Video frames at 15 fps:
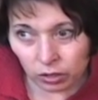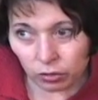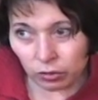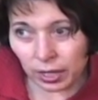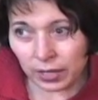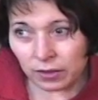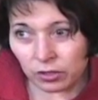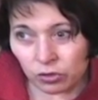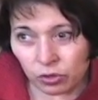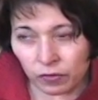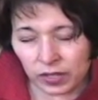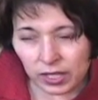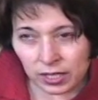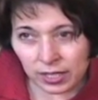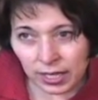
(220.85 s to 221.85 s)
get the
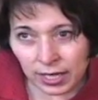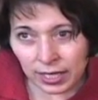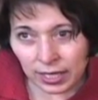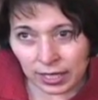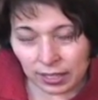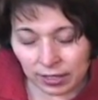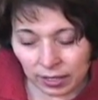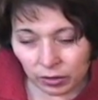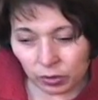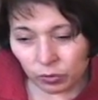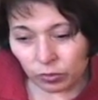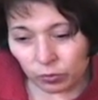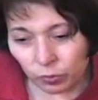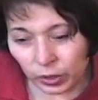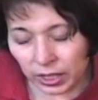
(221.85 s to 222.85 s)
services they need. That
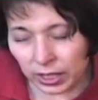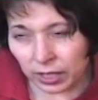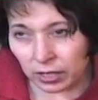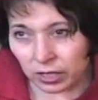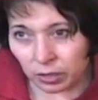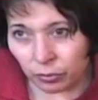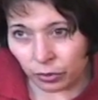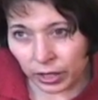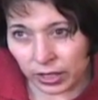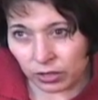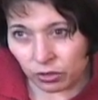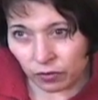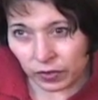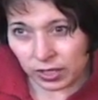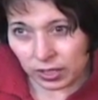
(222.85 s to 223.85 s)
we needed to bring
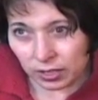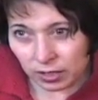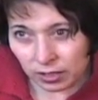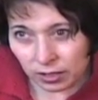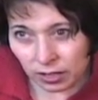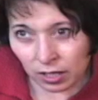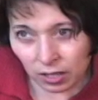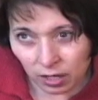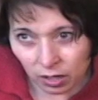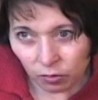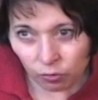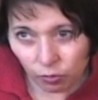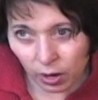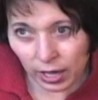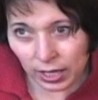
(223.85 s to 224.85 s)
services
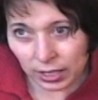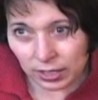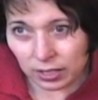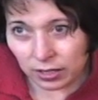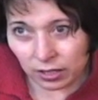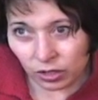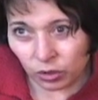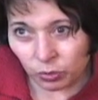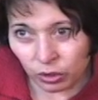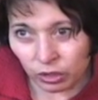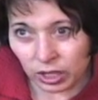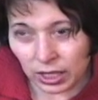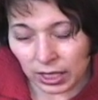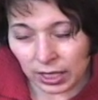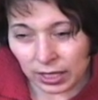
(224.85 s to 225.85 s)
right into the
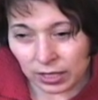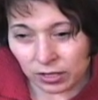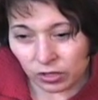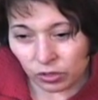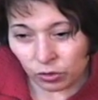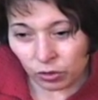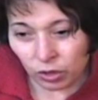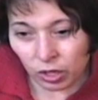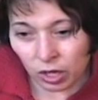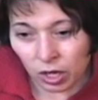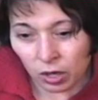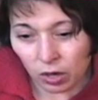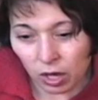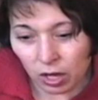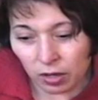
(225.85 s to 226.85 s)
community, and so
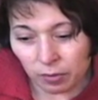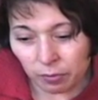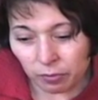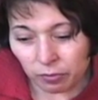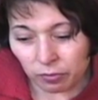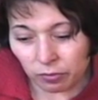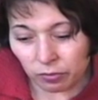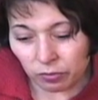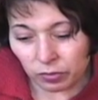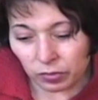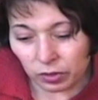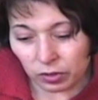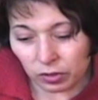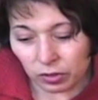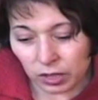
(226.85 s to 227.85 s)

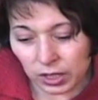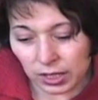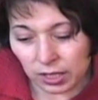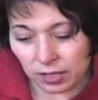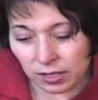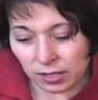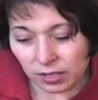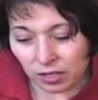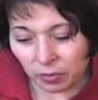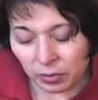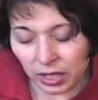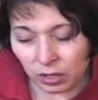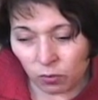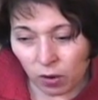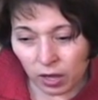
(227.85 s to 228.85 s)
the Citizens
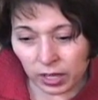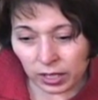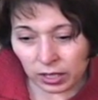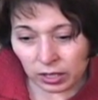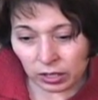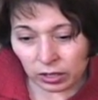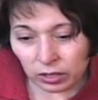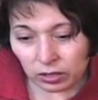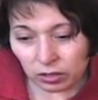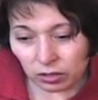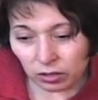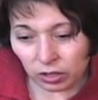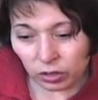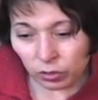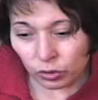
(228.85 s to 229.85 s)
Committee wanted,
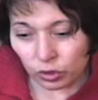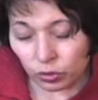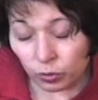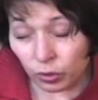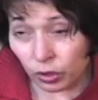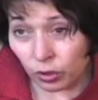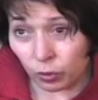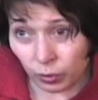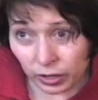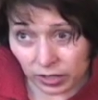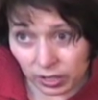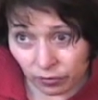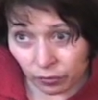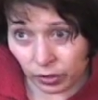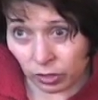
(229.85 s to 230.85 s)
to work with
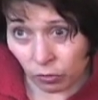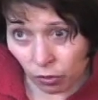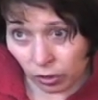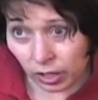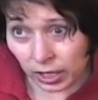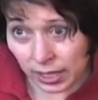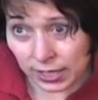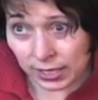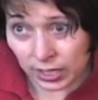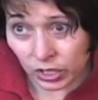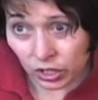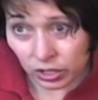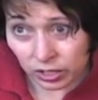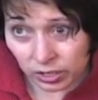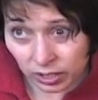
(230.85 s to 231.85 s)
different
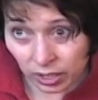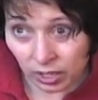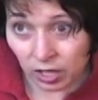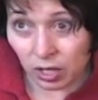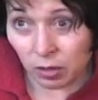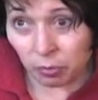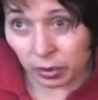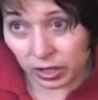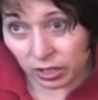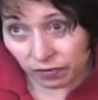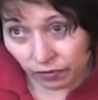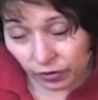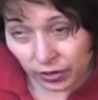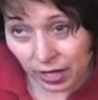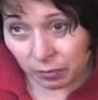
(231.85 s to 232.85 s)
organizations, but
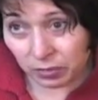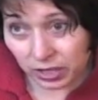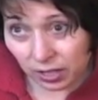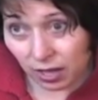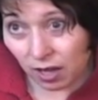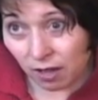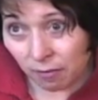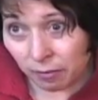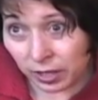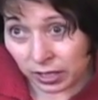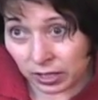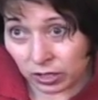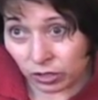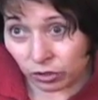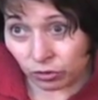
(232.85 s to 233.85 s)
for them to come
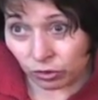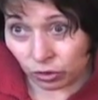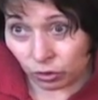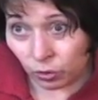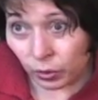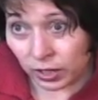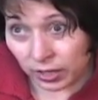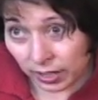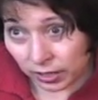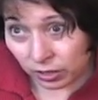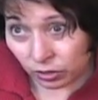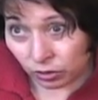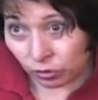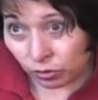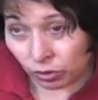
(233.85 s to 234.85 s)
and to do what they
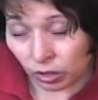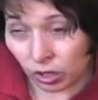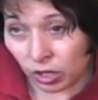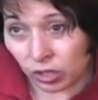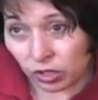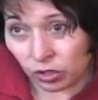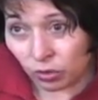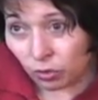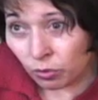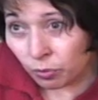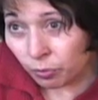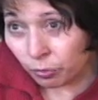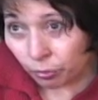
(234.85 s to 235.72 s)
do. So